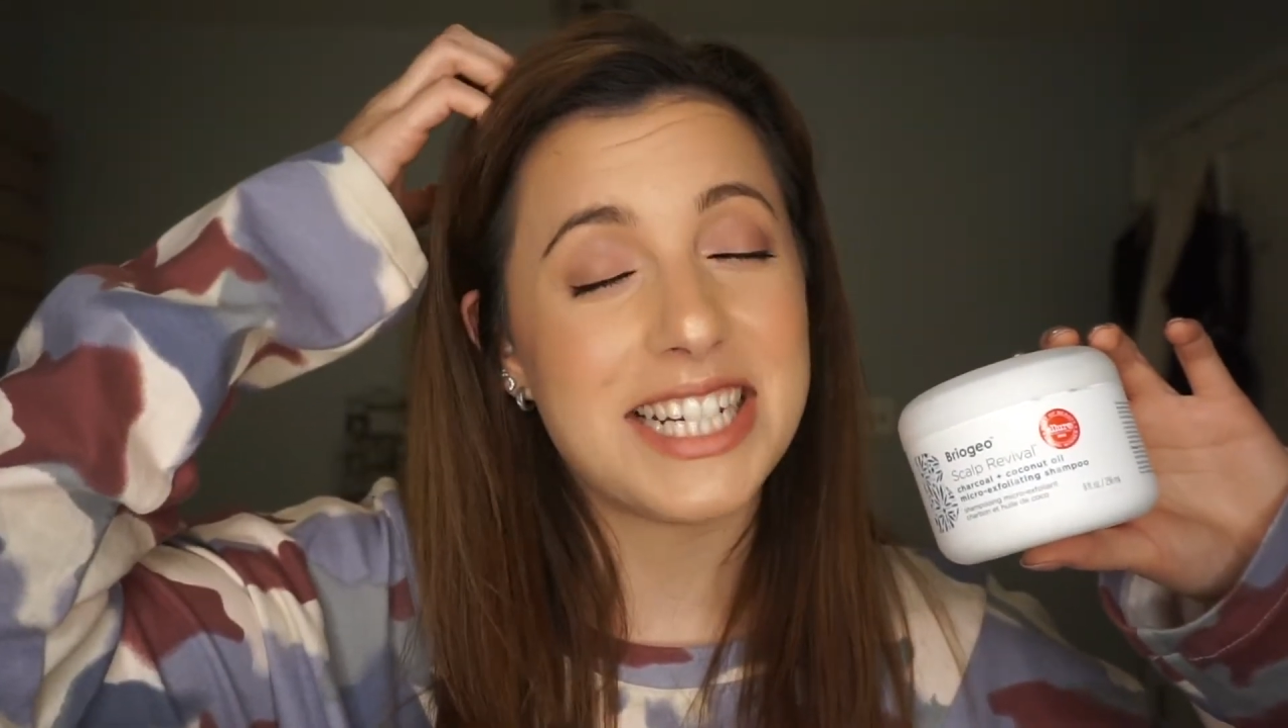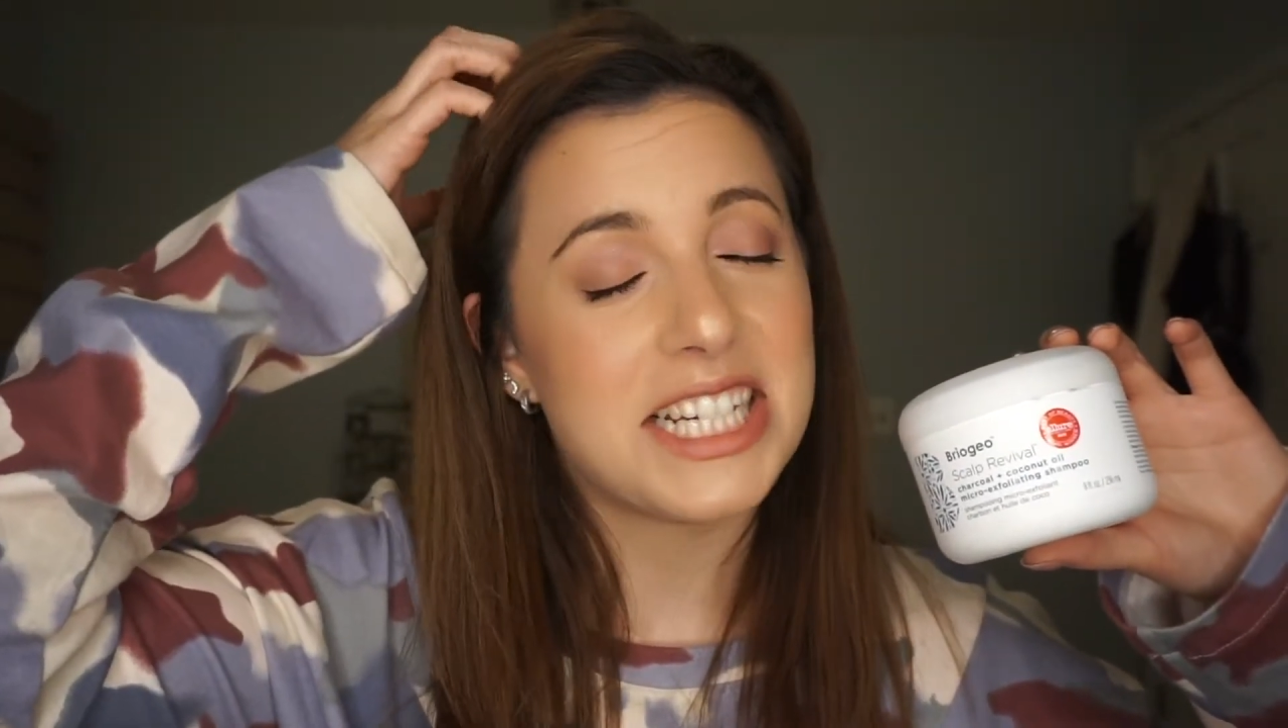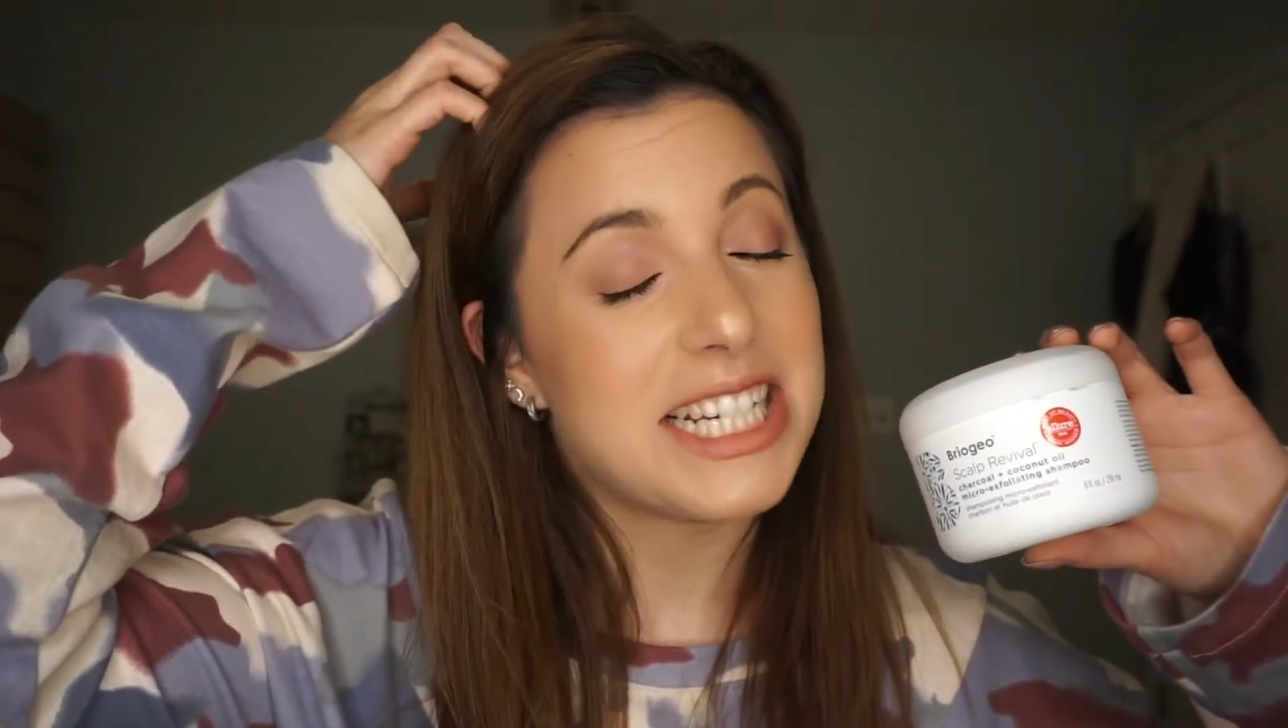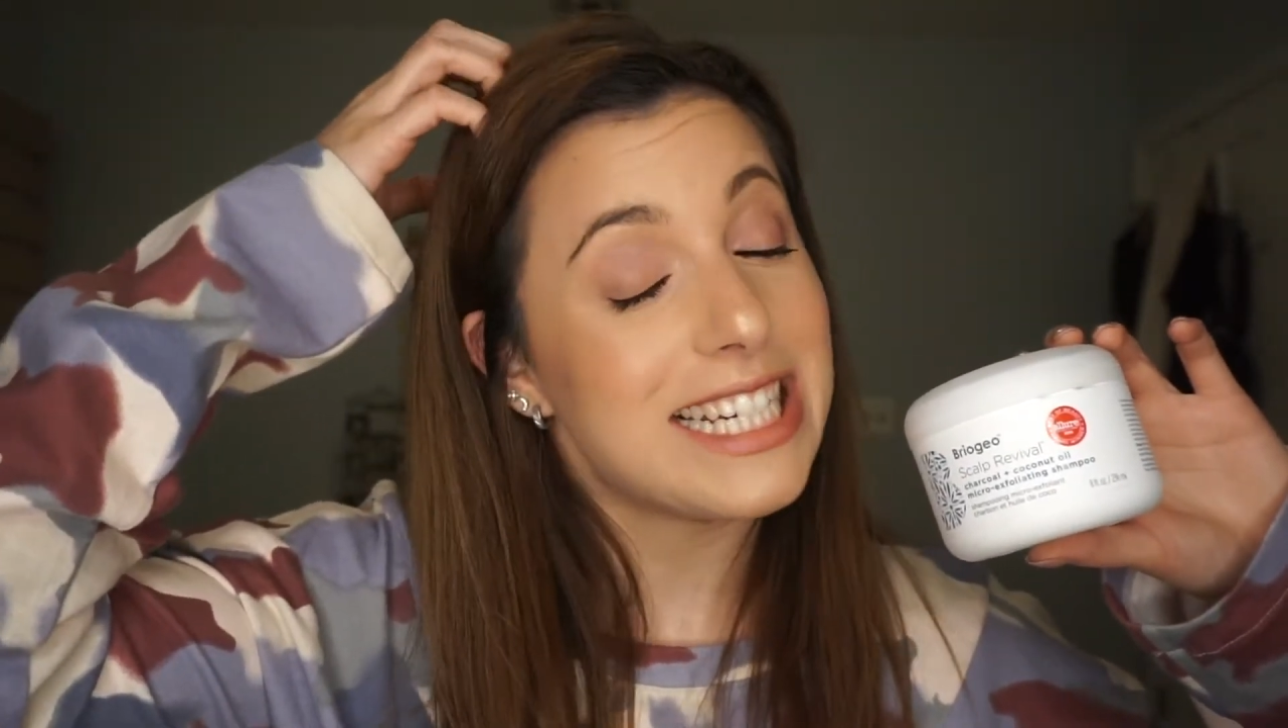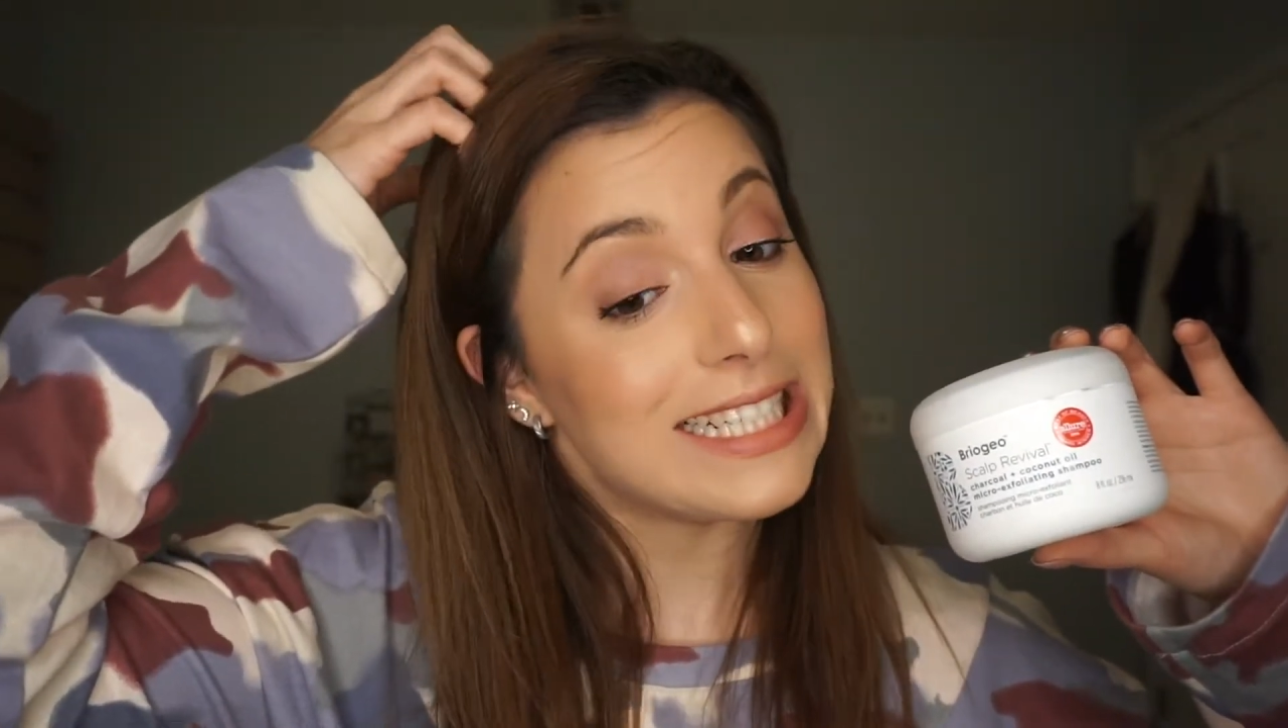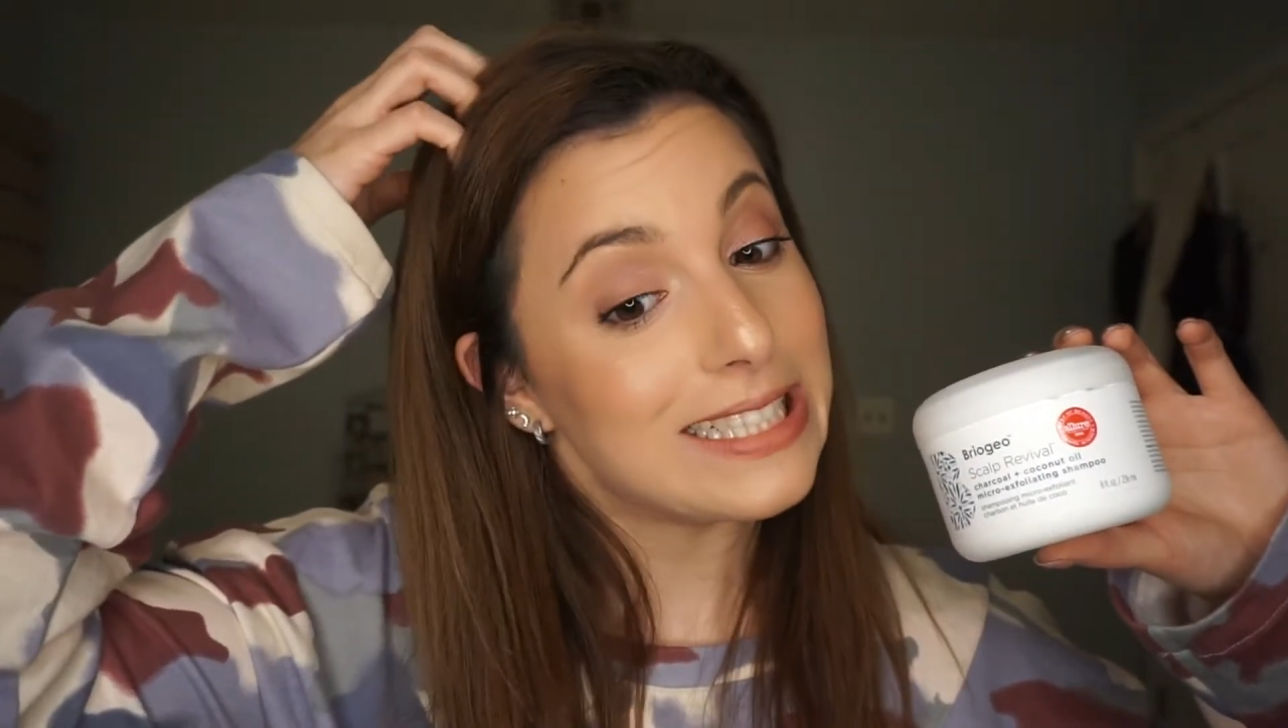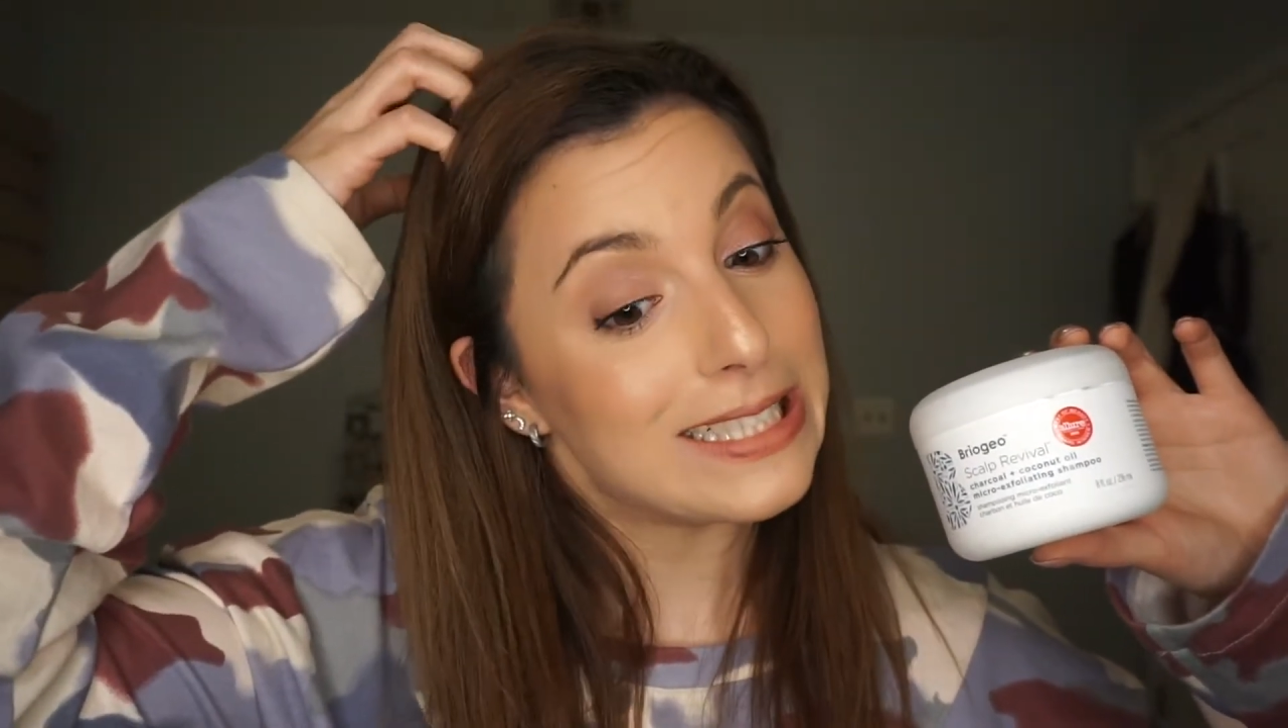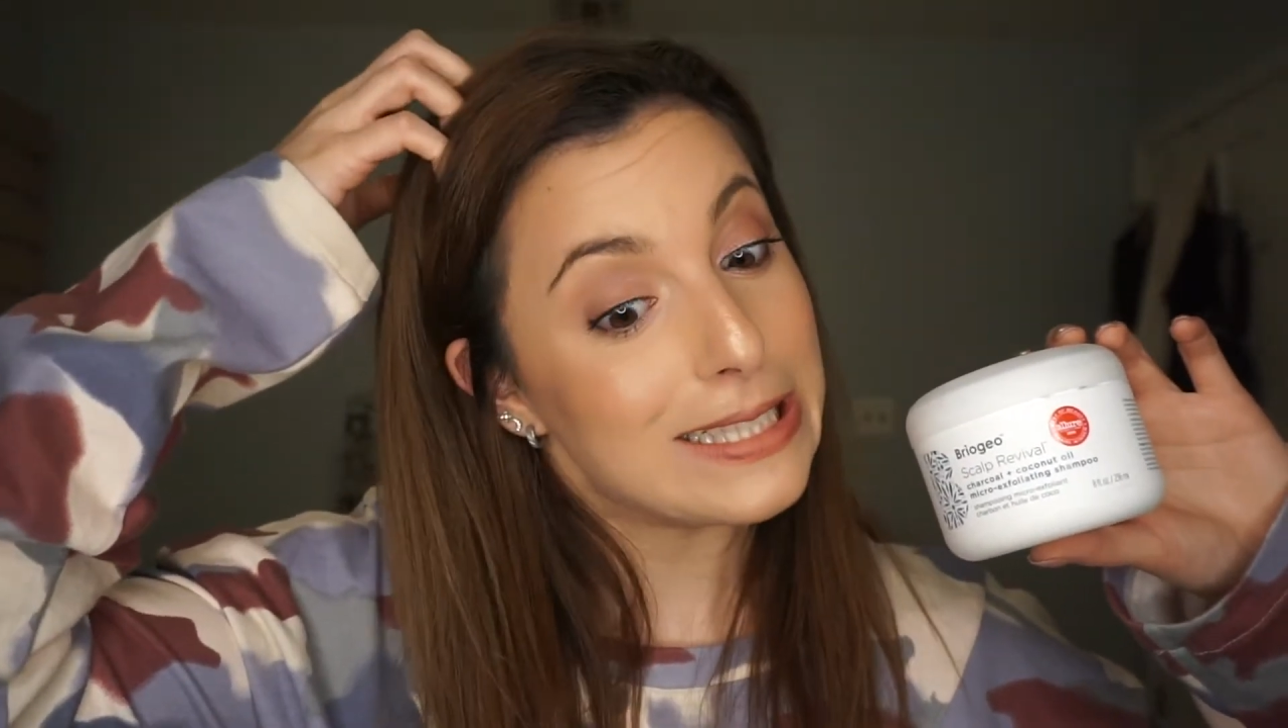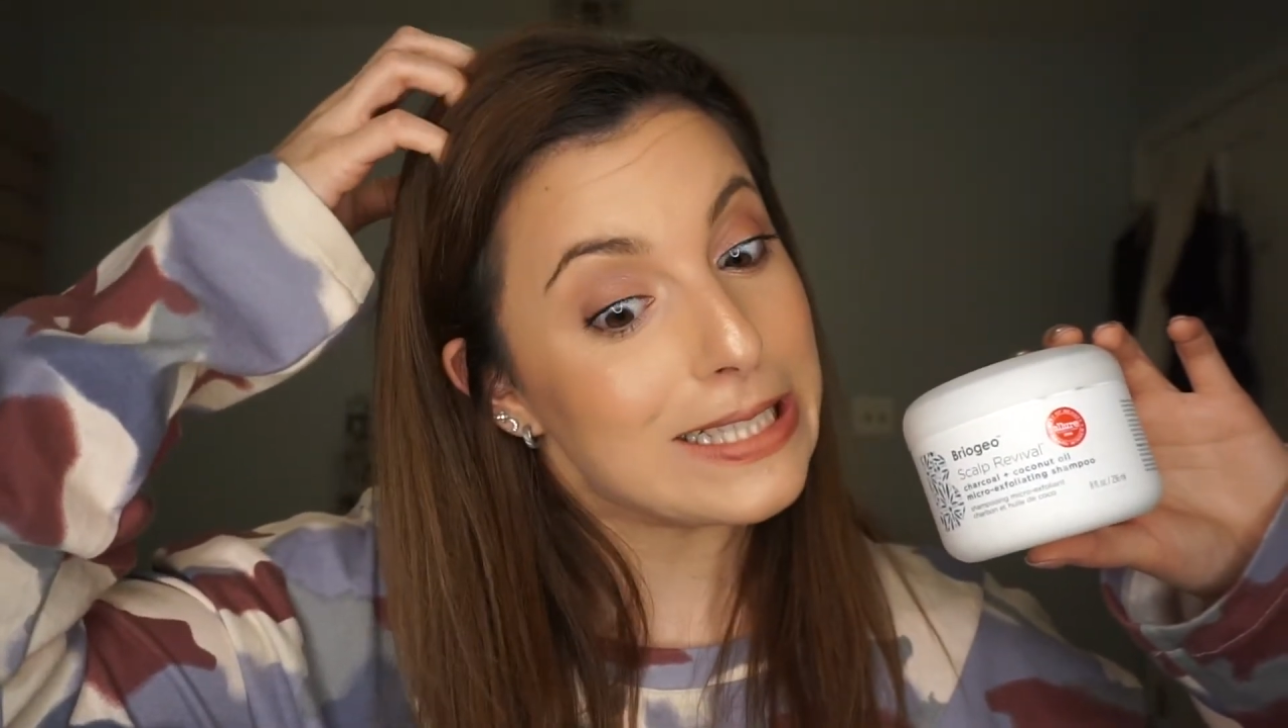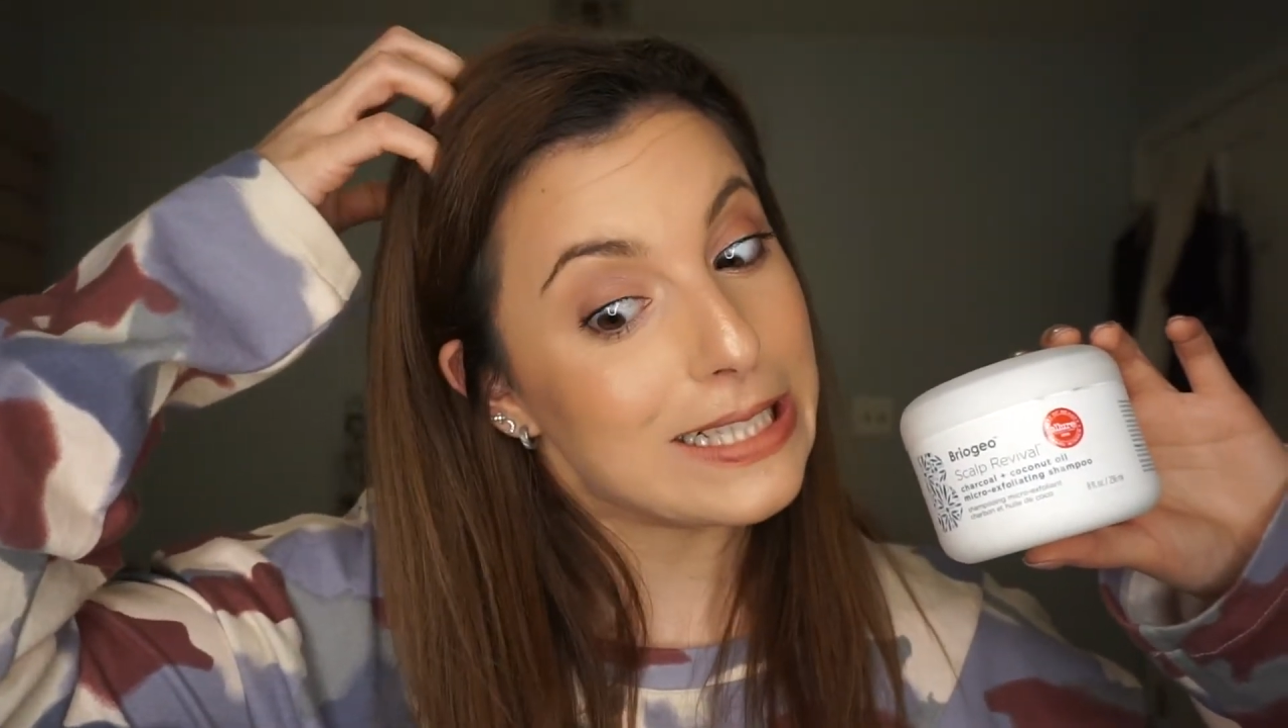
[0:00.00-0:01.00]
it's
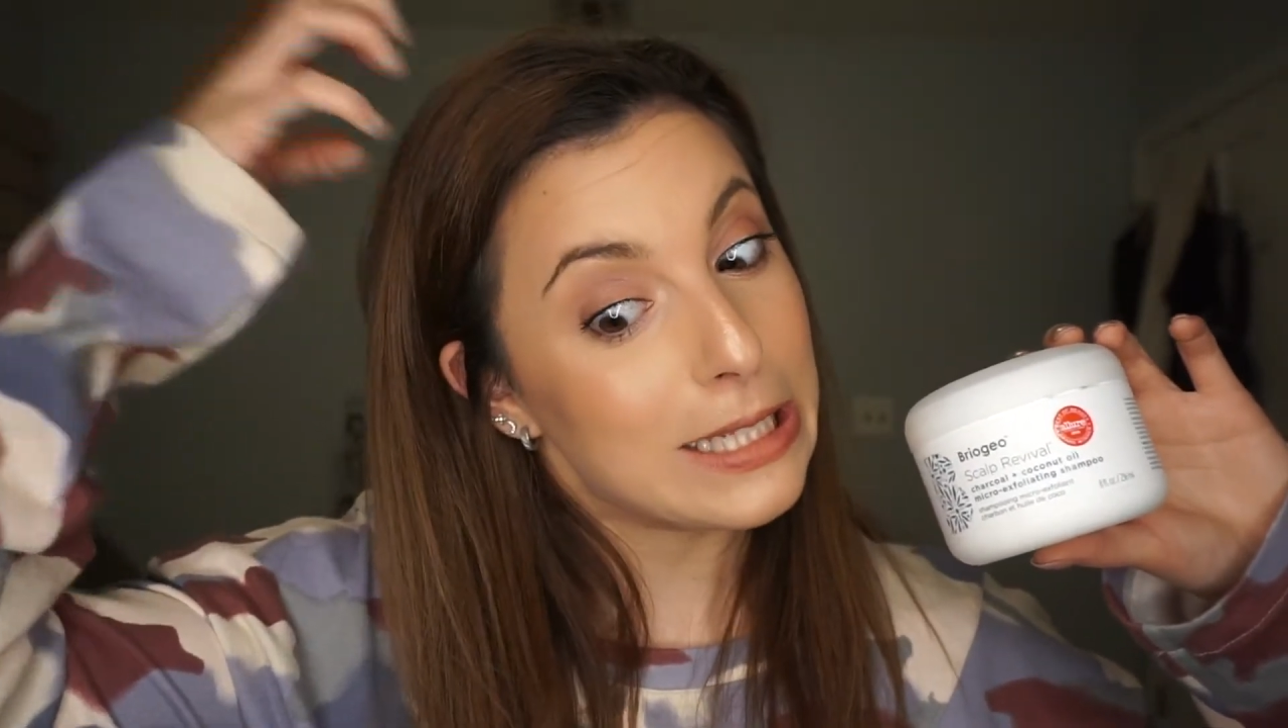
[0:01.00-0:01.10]
a